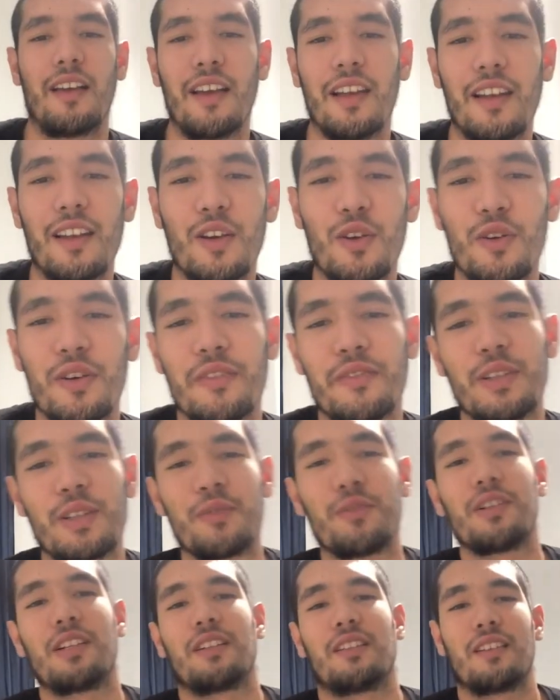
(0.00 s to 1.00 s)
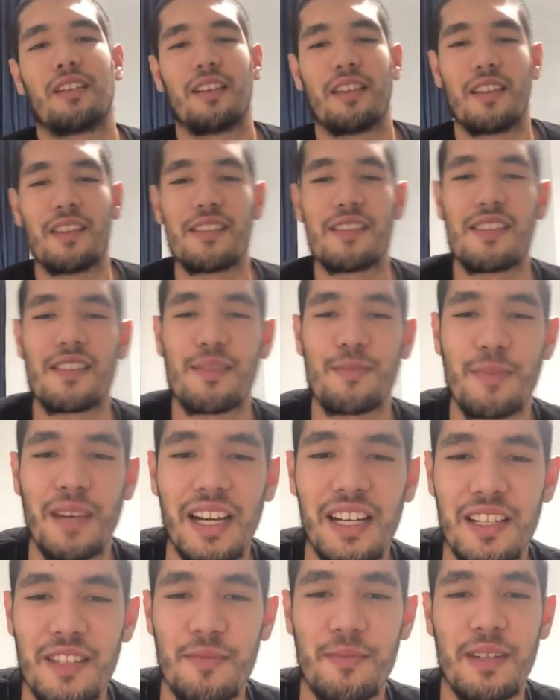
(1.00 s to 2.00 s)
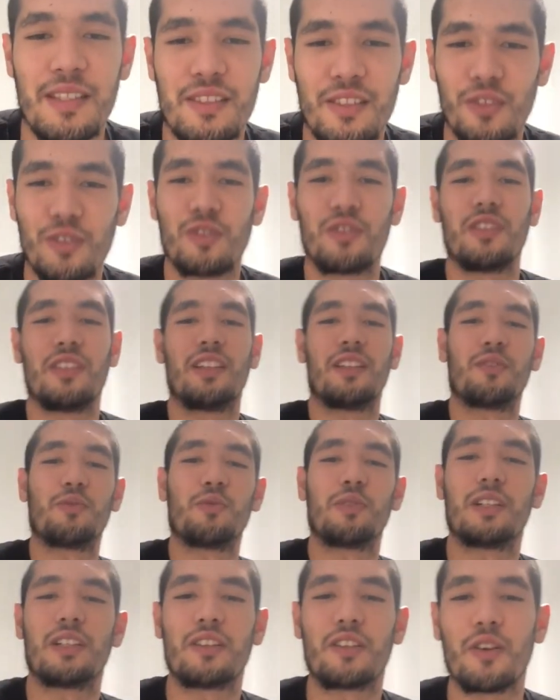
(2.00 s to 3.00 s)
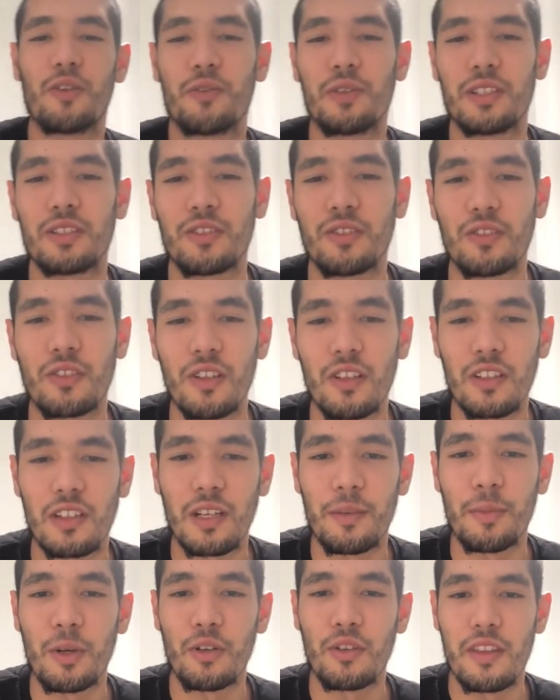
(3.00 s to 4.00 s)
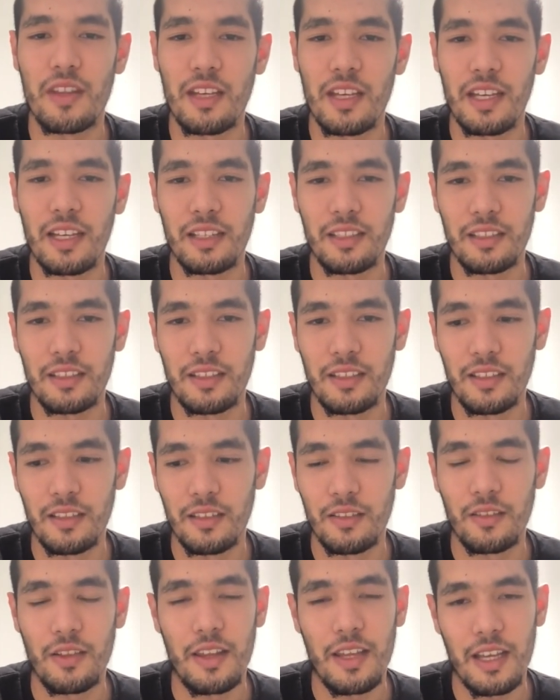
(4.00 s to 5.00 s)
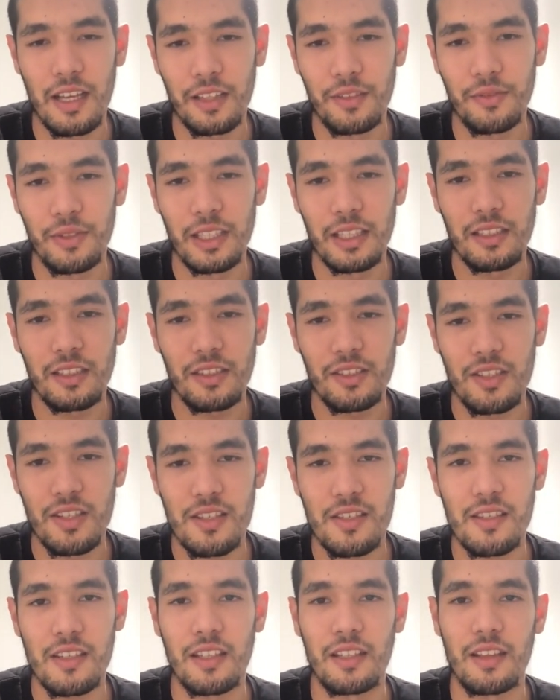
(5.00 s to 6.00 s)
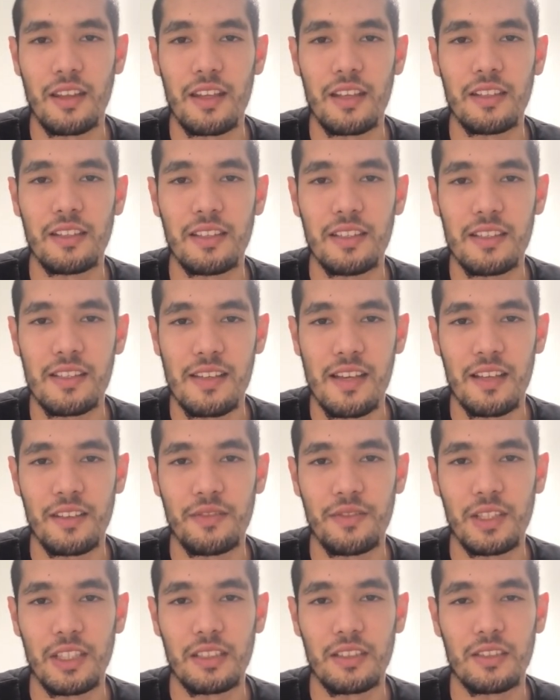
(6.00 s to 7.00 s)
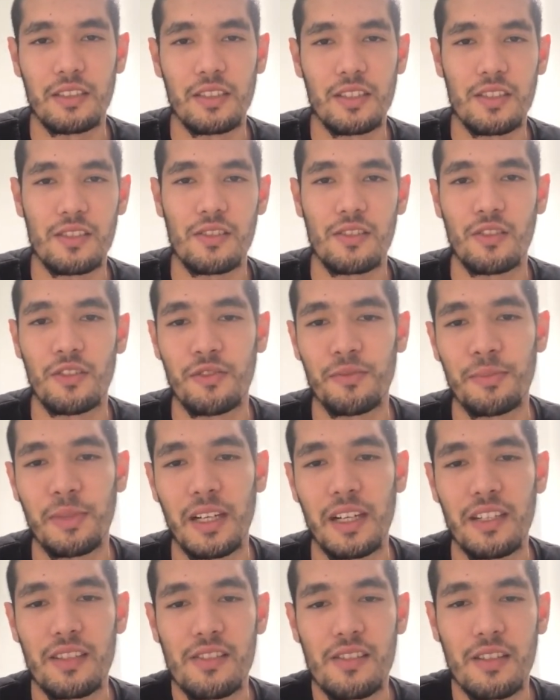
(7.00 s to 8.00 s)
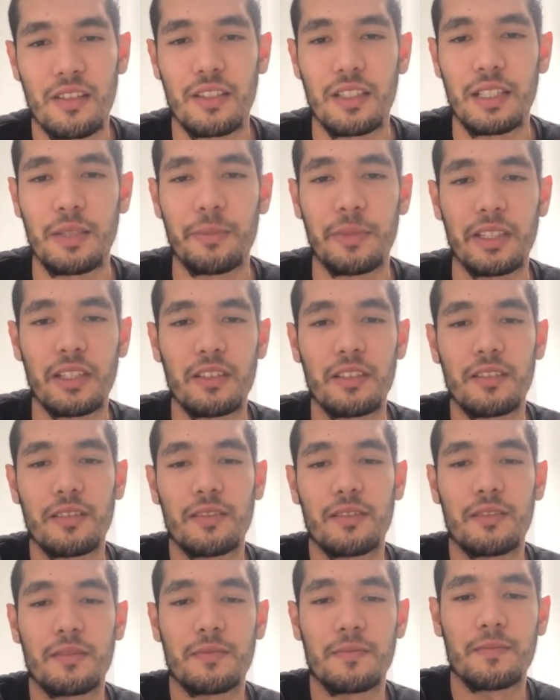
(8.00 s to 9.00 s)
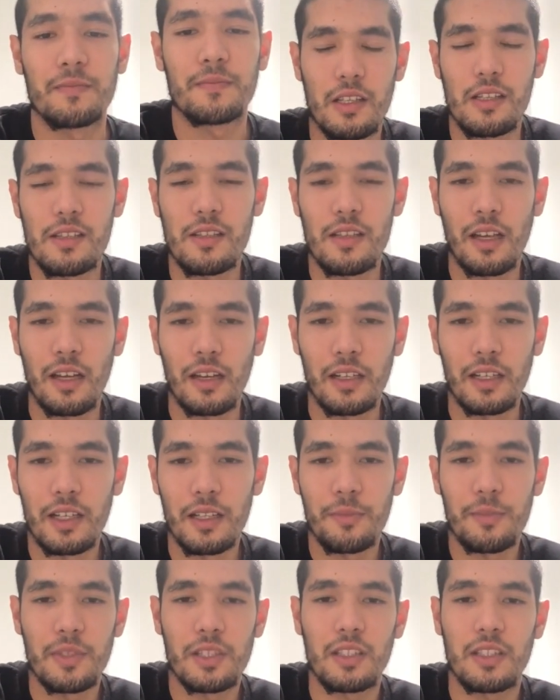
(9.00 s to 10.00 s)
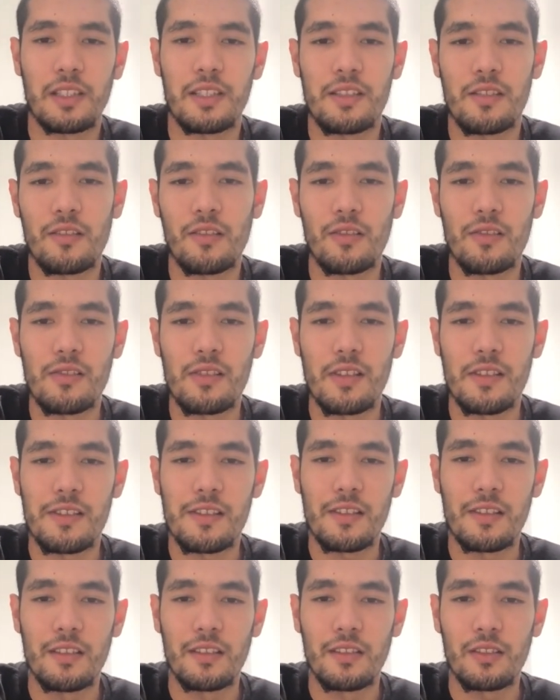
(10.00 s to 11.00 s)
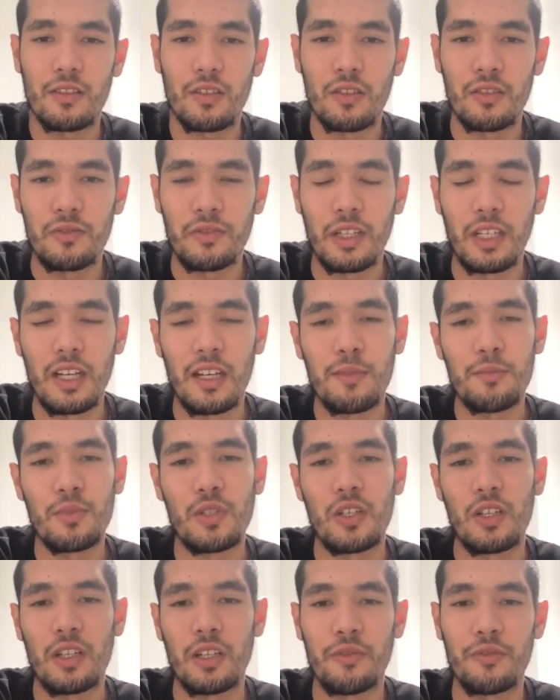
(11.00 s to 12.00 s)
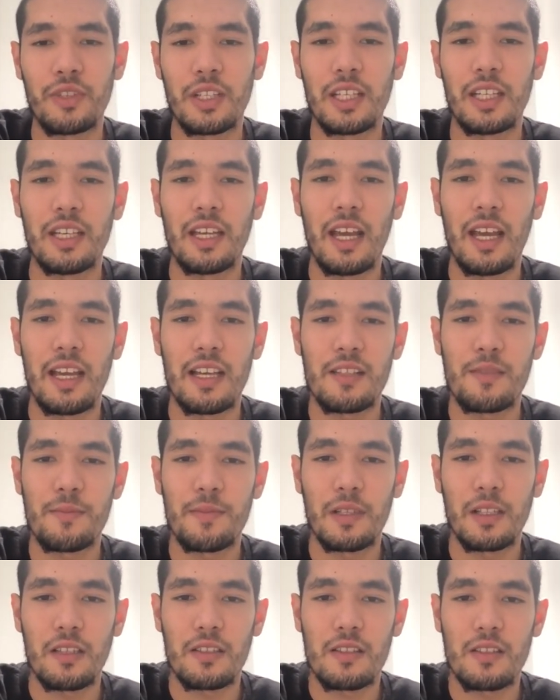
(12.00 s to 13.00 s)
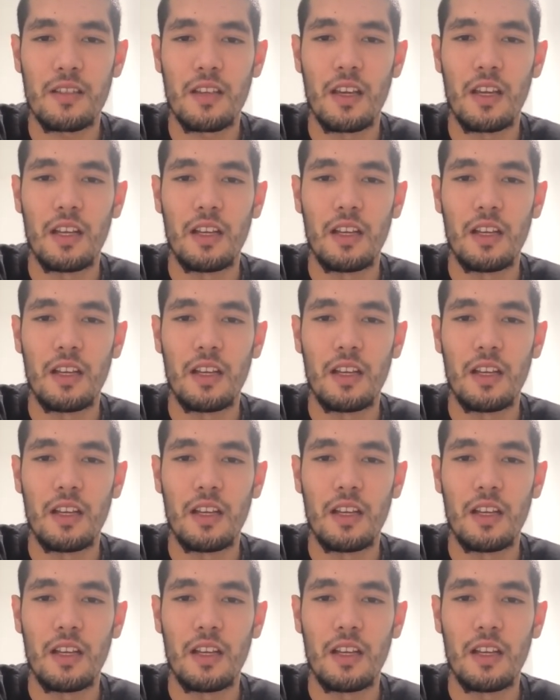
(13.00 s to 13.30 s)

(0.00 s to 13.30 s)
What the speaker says: Hello everyone, this is Mahrez Masoud and we're going to talk about the advantages and the disadvantages of Paris Agreement. This agreement is consistent of a number of key aspects